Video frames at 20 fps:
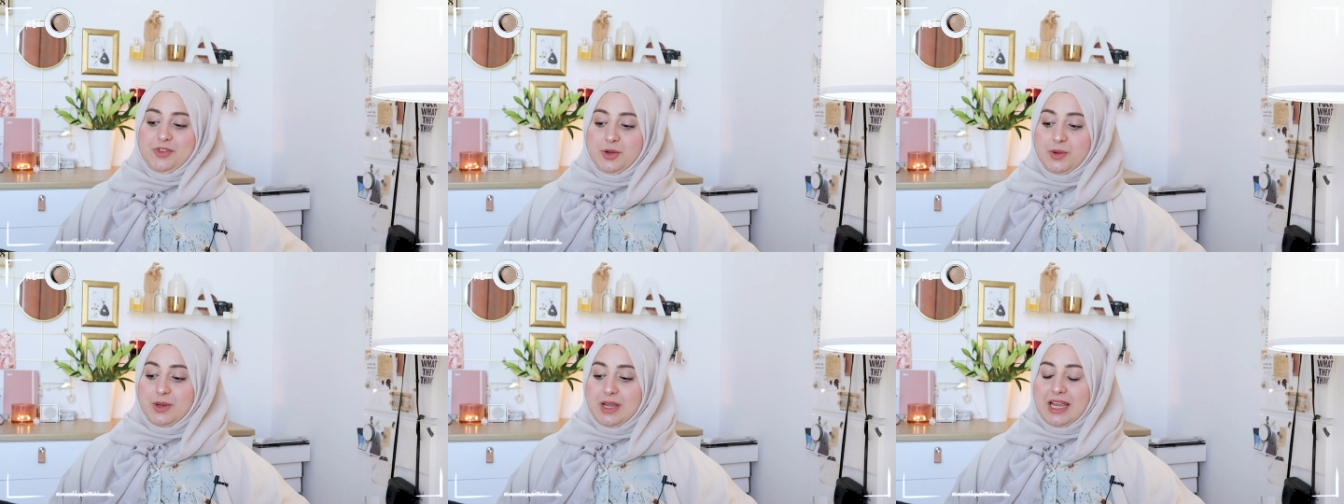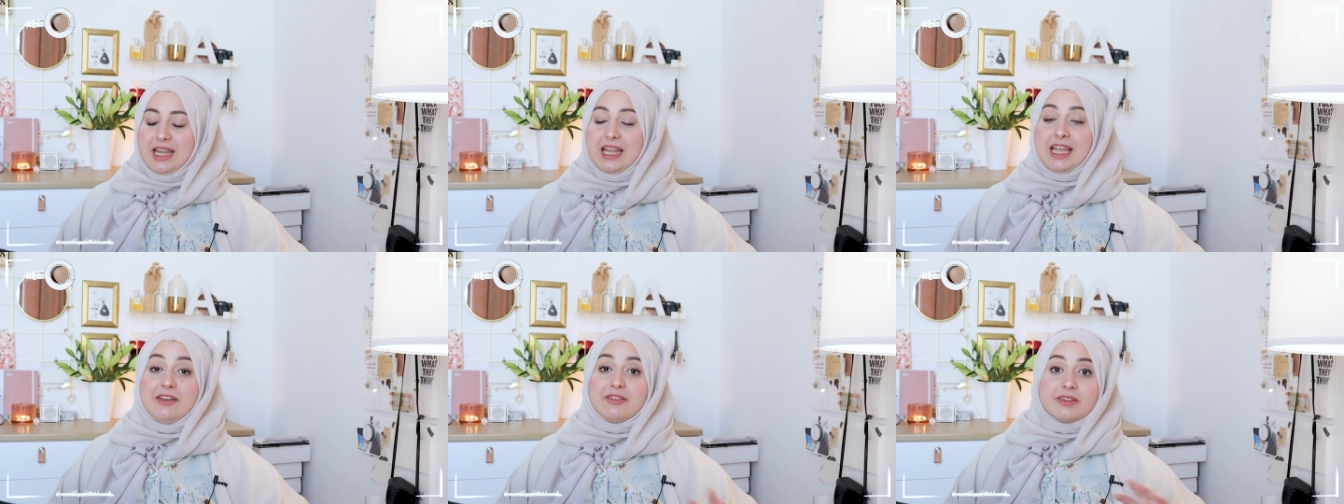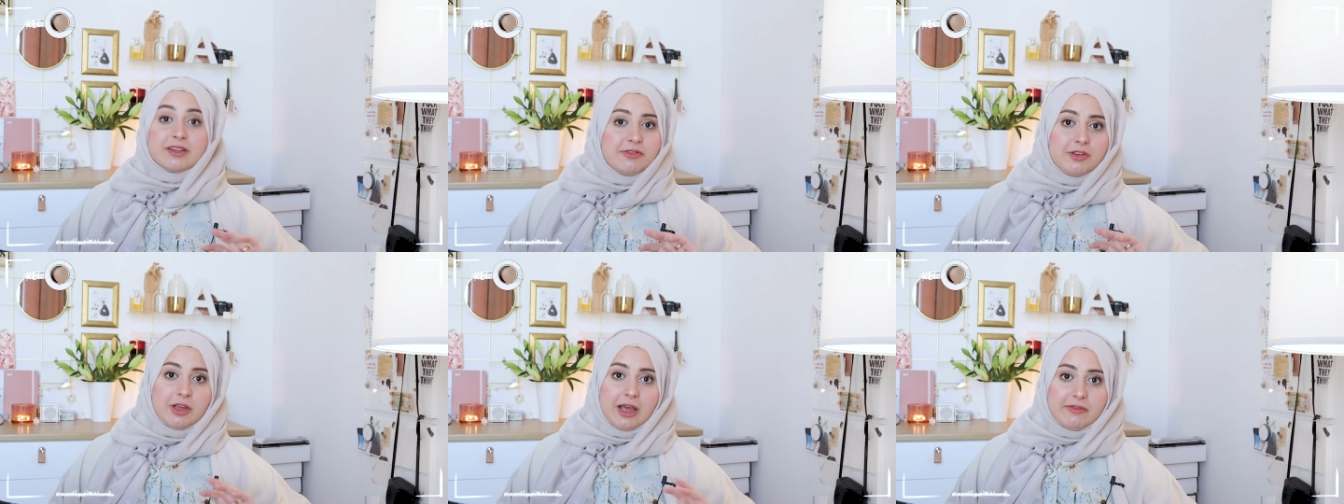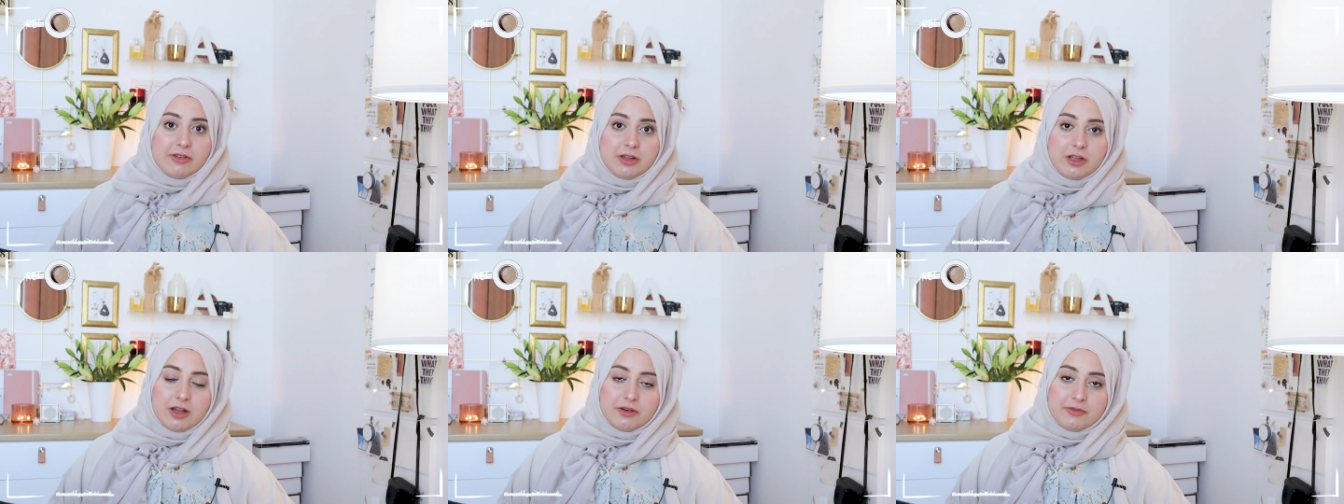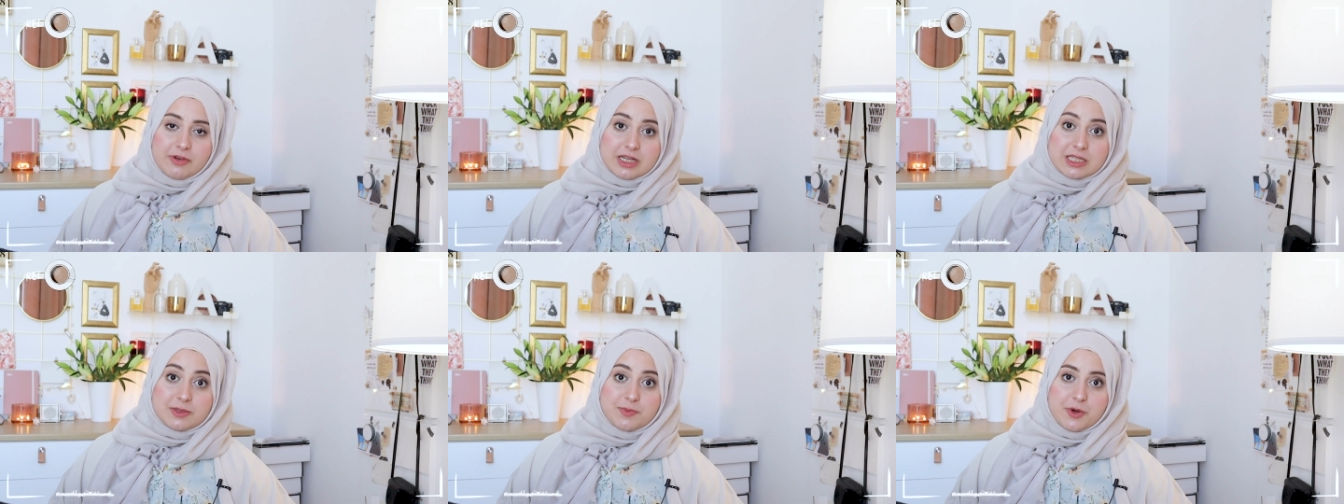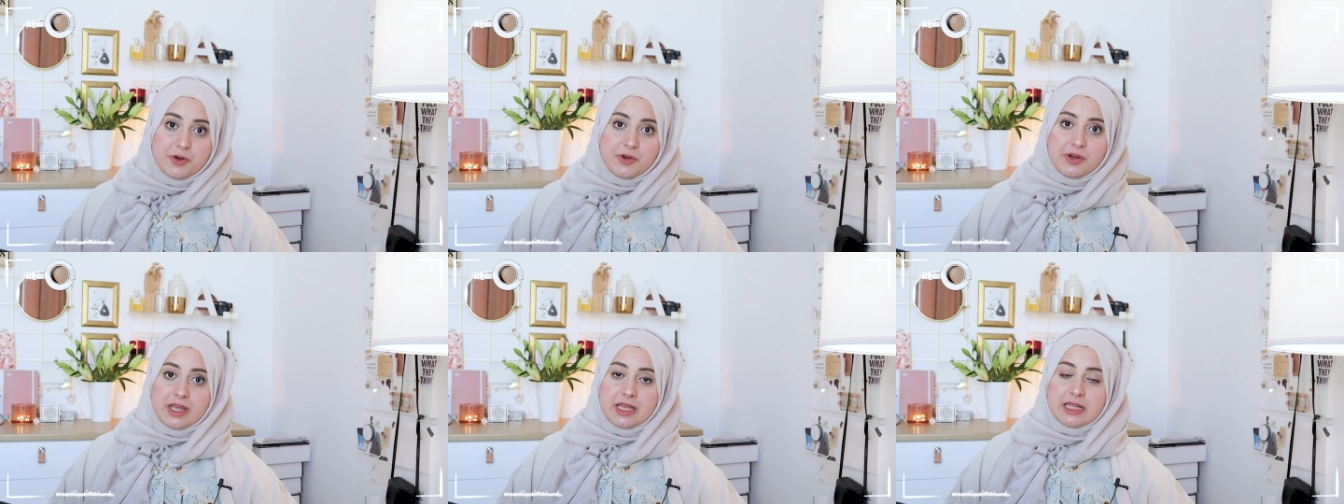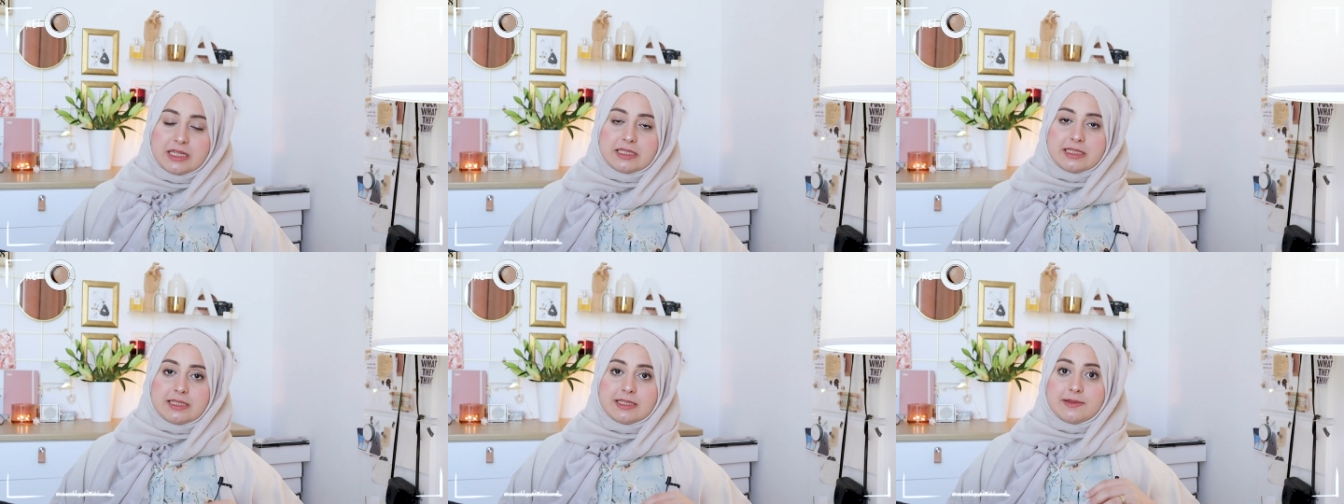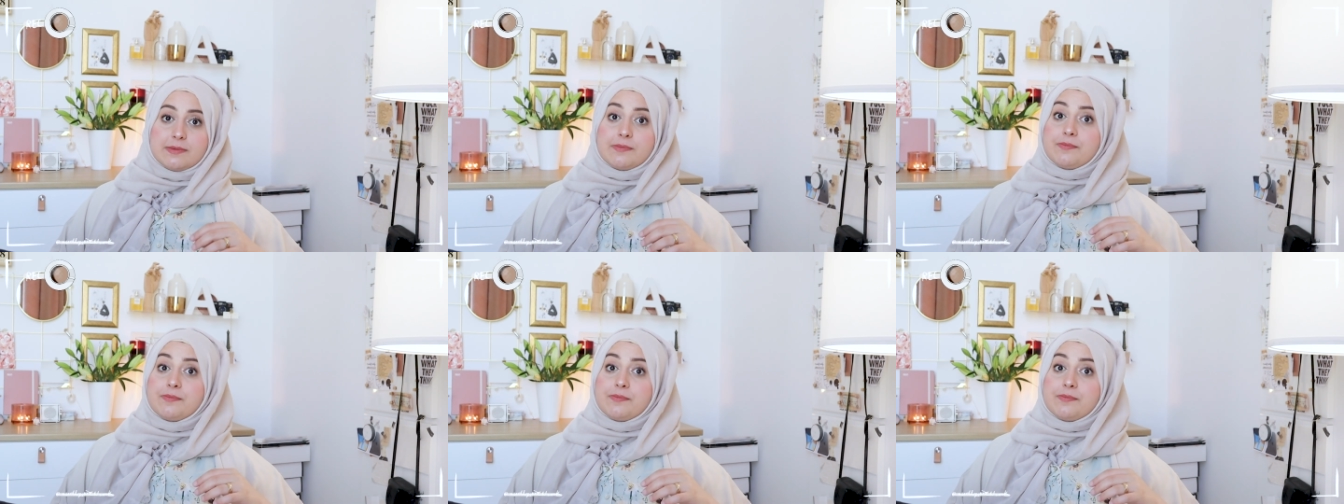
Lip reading: Okay, even if you have a lot of experience,